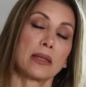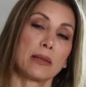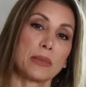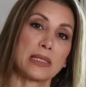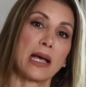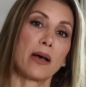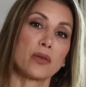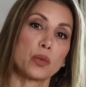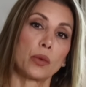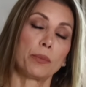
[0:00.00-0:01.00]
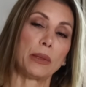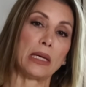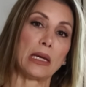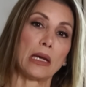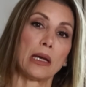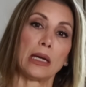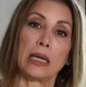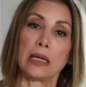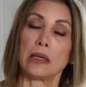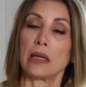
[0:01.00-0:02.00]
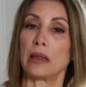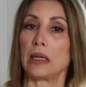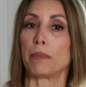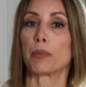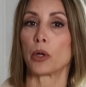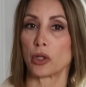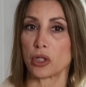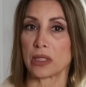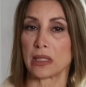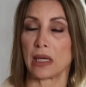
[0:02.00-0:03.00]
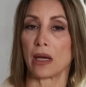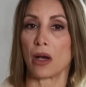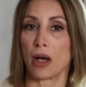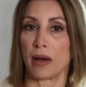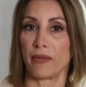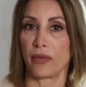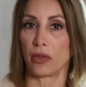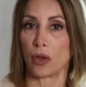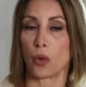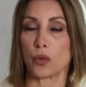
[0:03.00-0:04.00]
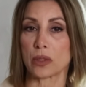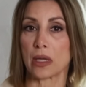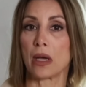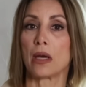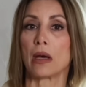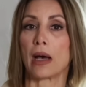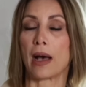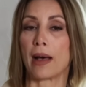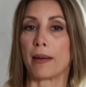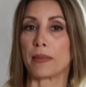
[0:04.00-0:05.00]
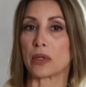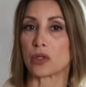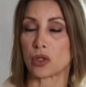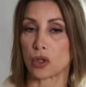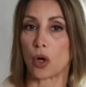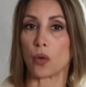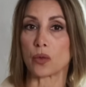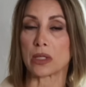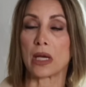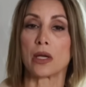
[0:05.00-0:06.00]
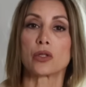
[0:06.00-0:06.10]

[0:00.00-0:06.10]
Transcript: themselves will be in the purchasing of those stones.